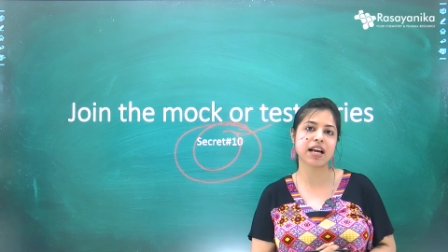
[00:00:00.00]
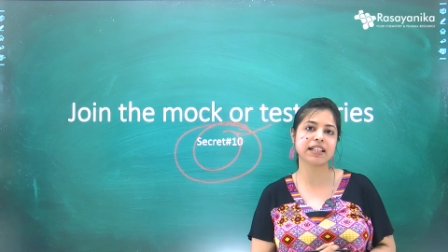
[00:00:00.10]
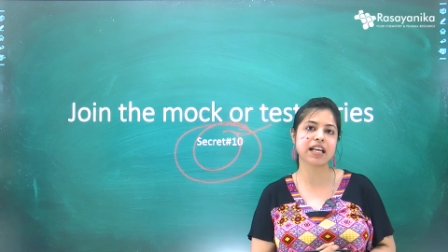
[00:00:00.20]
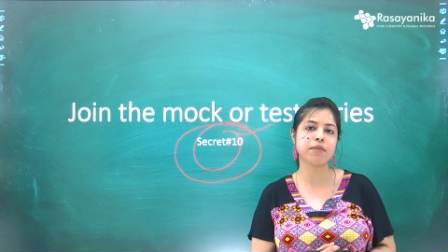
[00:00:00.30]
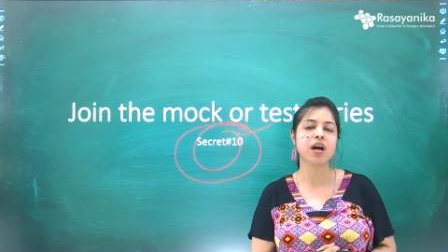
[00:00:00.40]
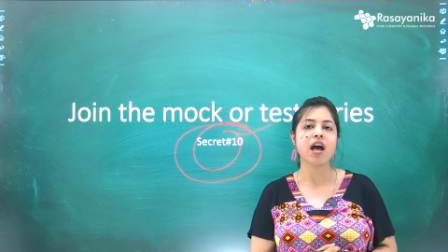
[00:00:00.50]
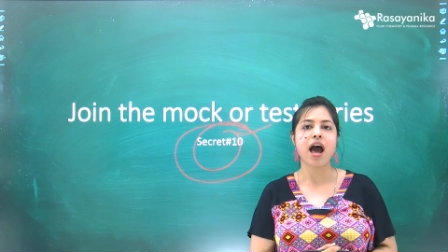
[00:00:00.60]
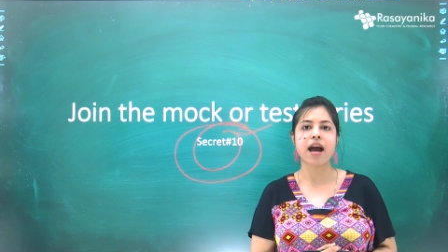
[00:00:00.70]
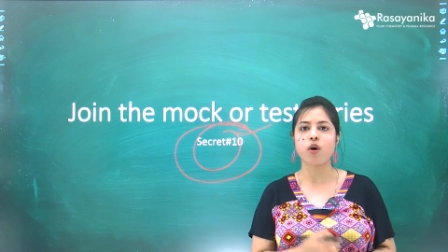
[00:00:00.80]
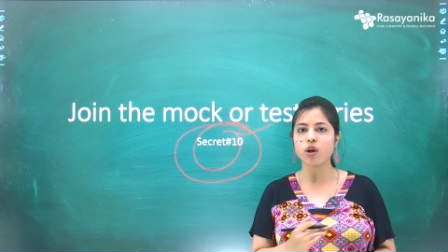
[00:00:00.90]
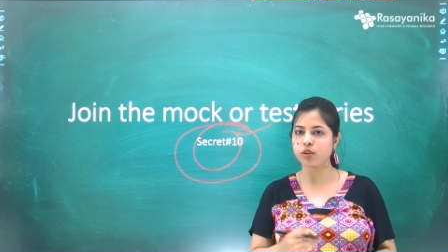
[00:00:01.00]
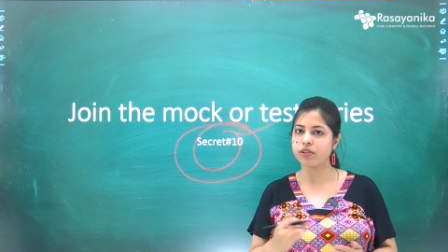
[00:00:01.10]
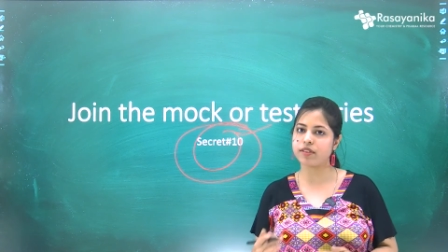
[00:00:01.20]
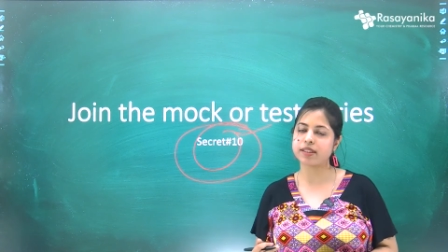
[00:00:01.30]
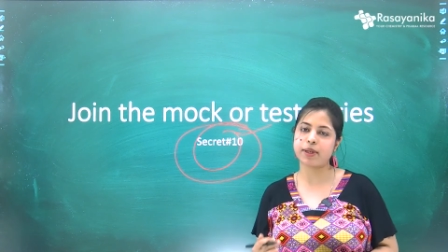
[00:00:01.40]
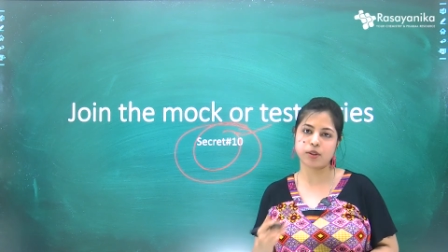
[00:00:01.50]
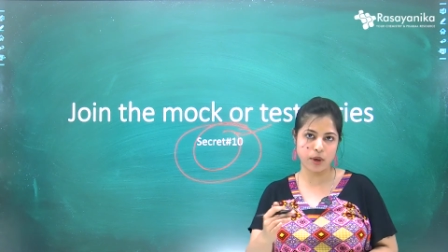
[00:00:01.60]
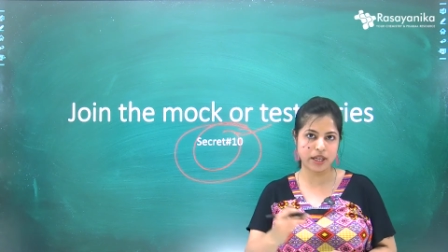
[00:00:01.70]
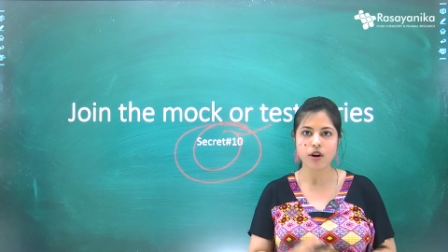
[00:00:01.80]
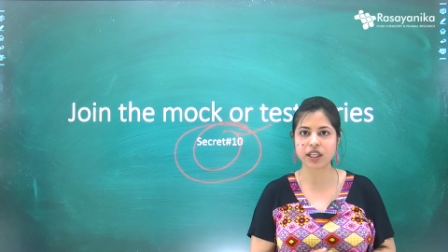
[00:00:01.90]
exam and also with respect to
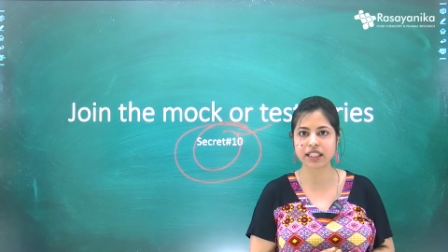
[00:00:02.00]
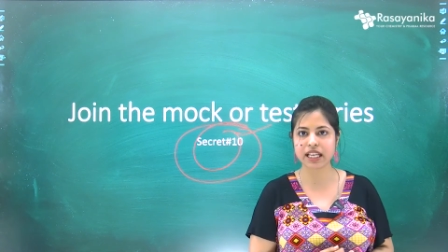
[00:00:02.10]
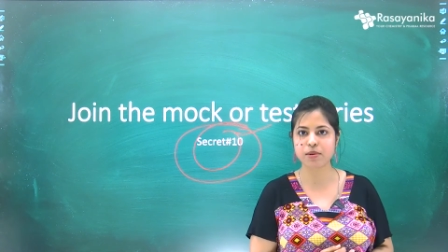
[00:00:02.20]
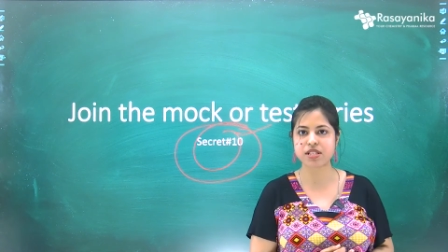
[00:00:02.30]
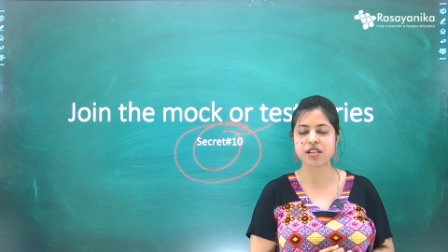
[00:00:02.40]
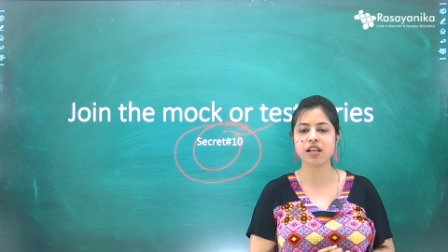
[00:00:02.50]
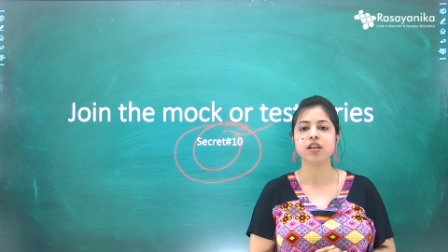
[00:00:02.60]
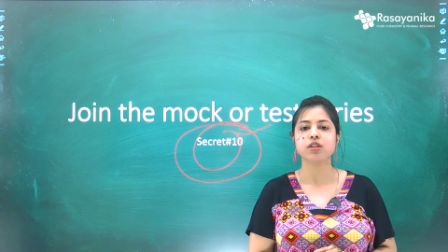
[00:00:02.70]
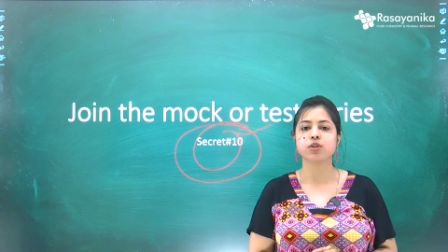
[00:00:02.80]
inorganic chemistry.